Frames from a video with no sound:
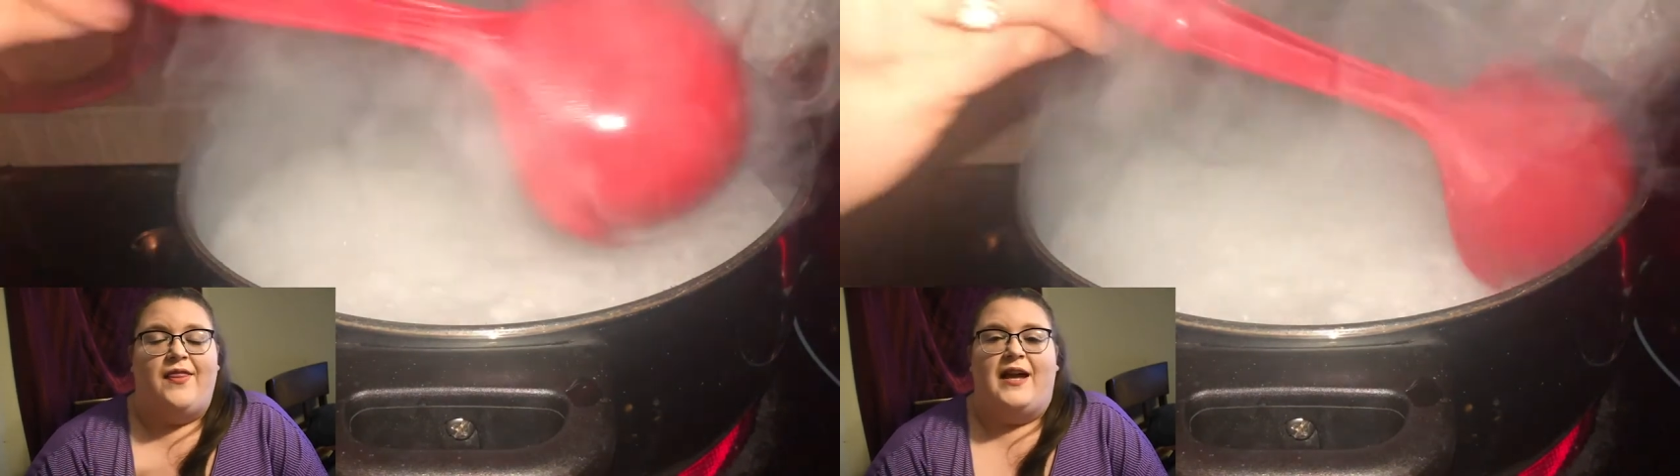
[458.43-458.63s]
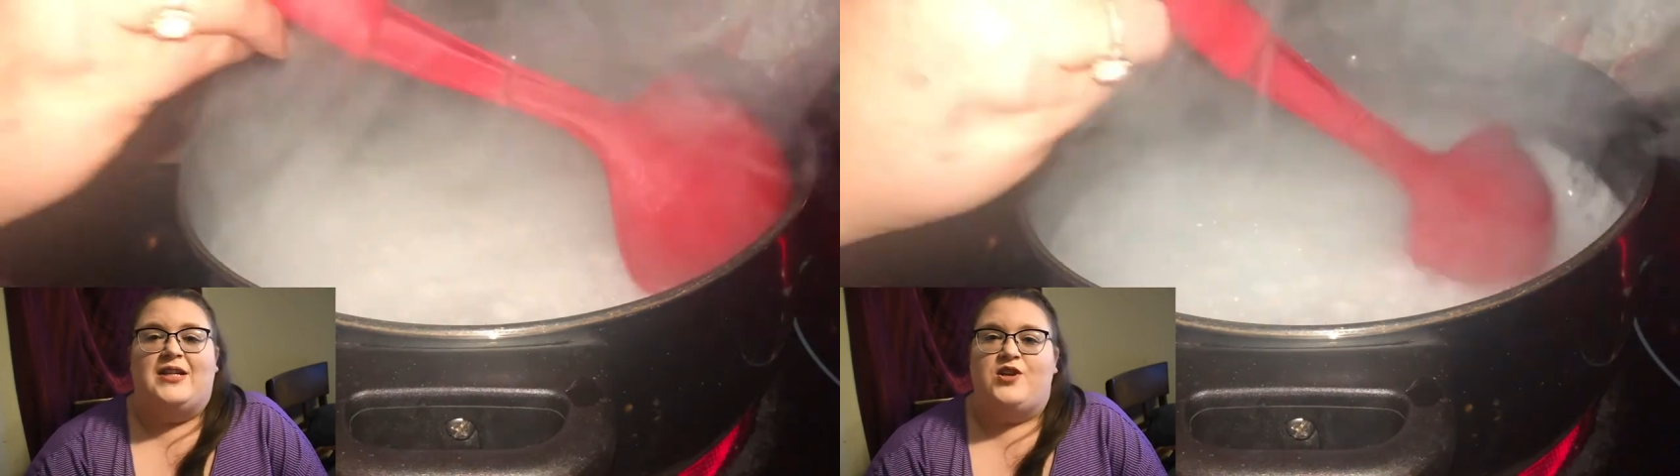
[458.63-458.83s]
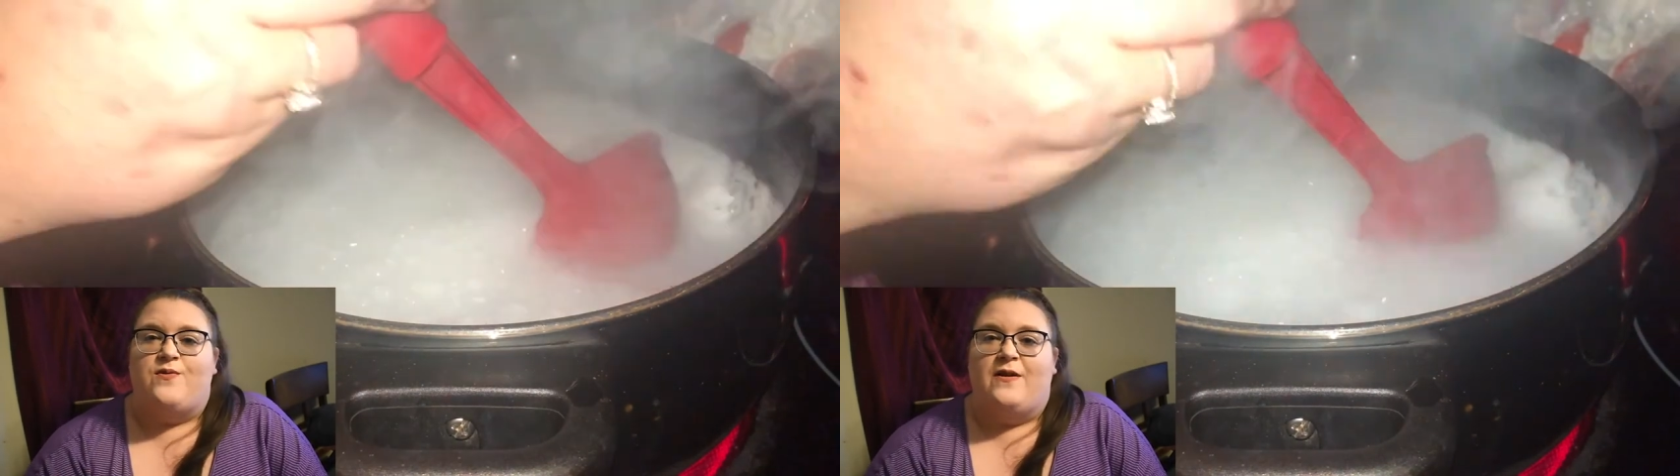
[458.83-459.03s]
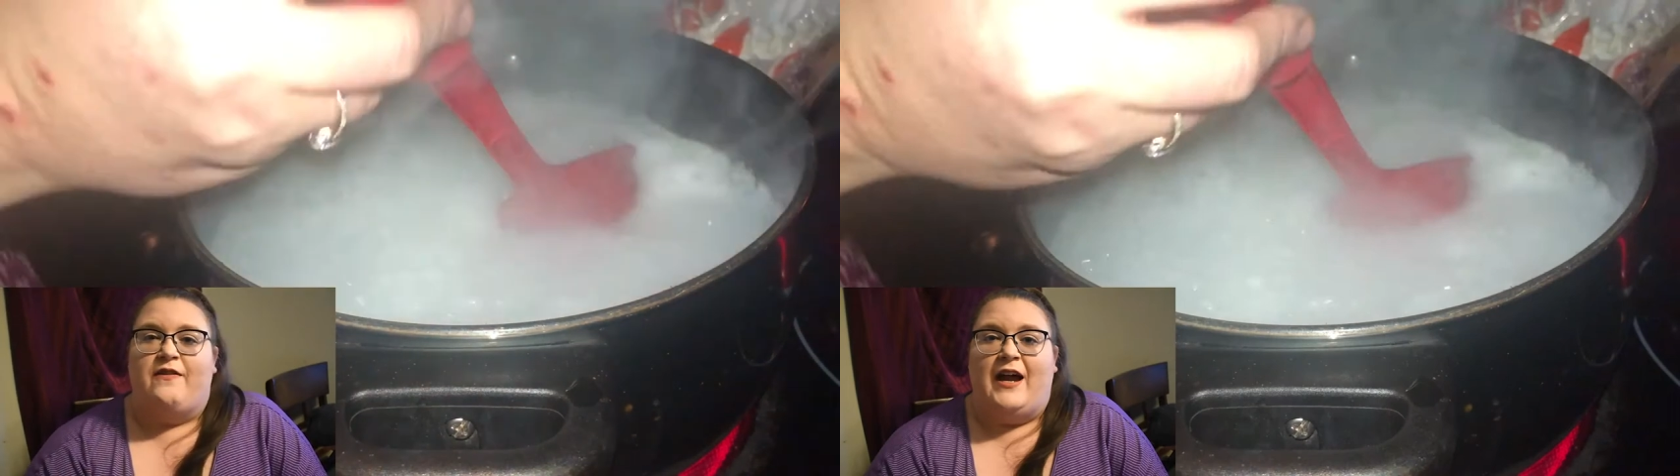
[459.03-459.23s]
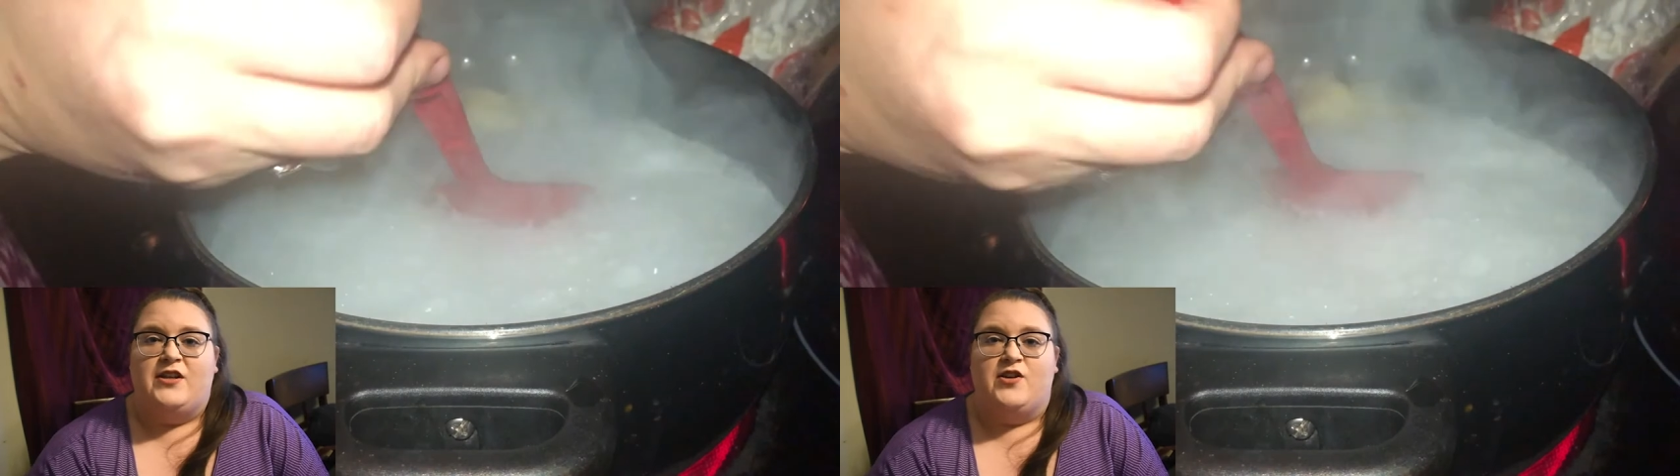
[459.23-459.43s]
that she would have
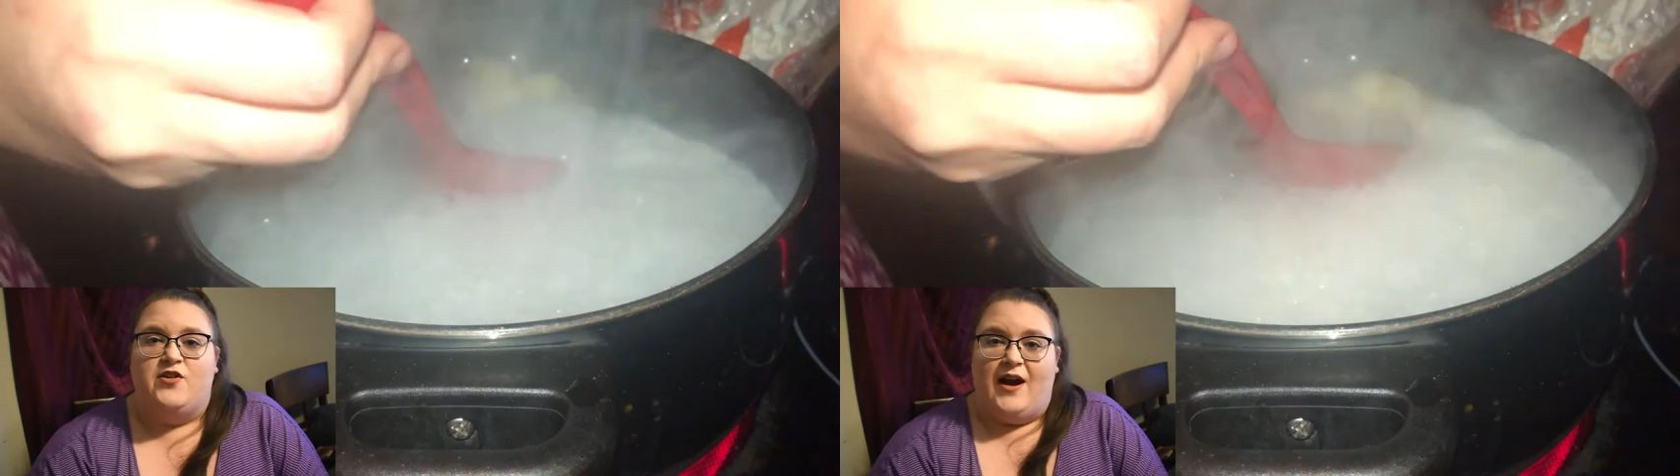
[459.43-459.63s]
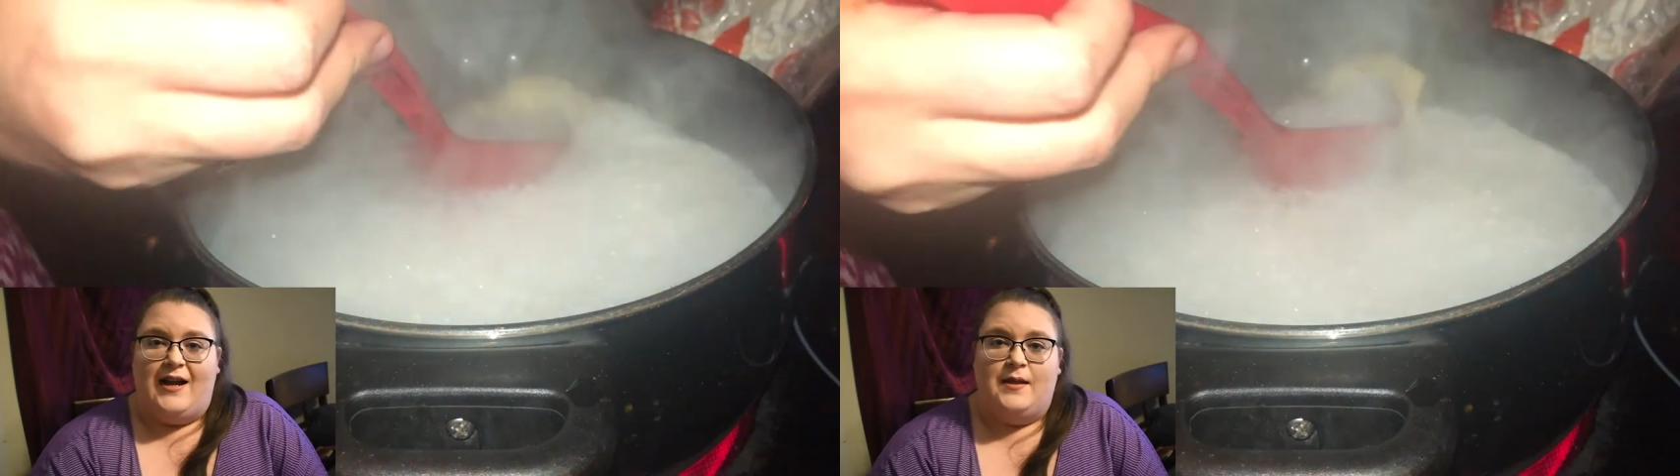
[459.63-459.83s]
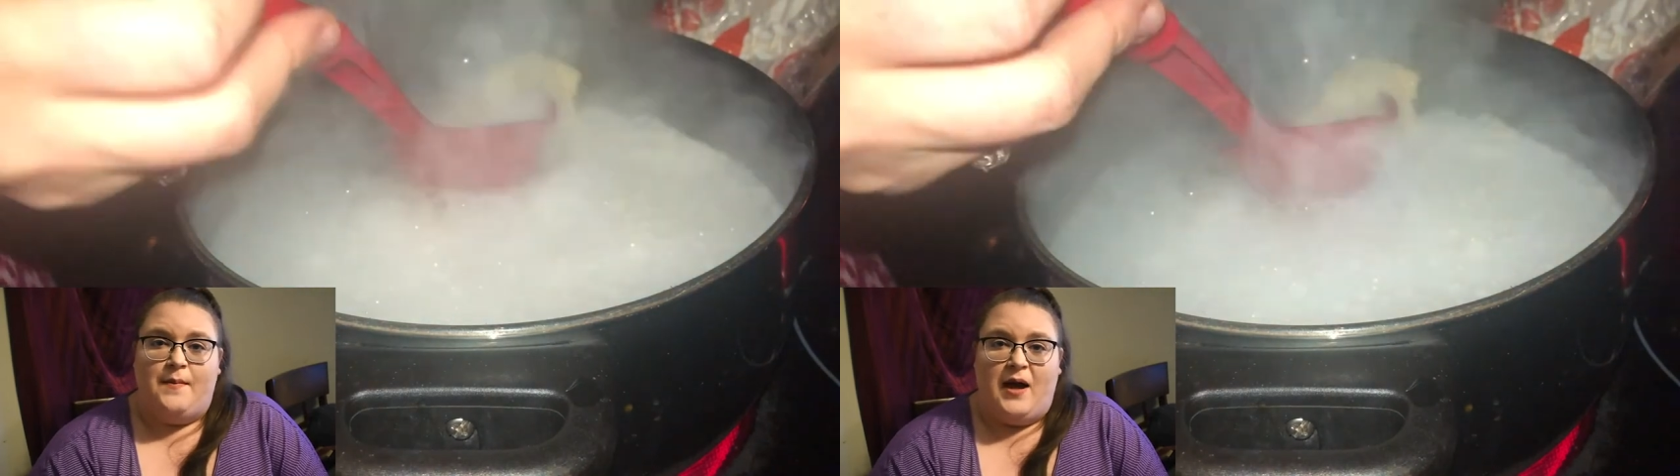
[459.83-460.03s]
had to grind them